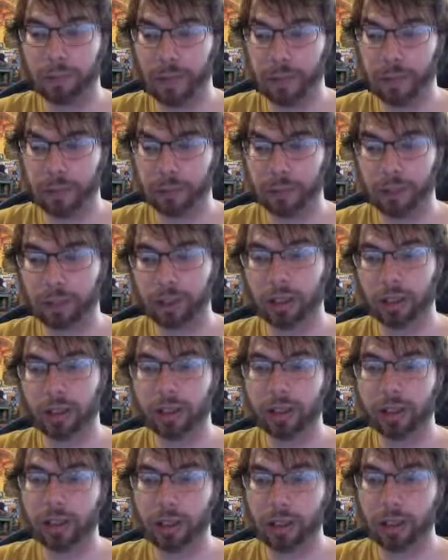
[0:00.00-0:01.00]
banished.
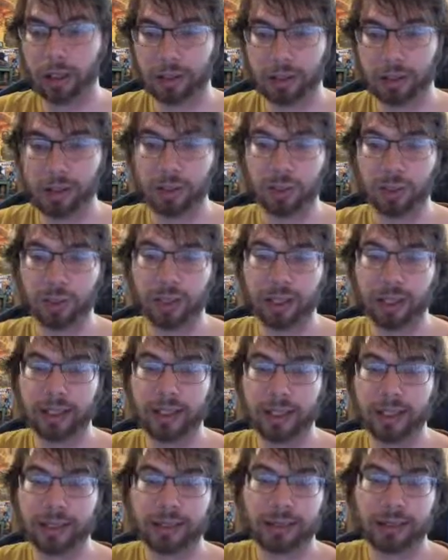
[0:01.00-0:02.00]
So that's really
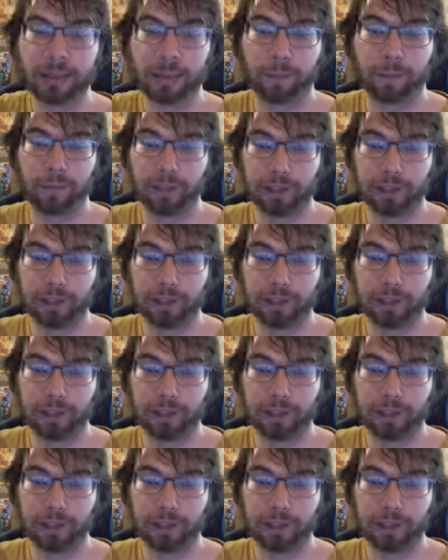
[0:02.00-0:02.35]
nice.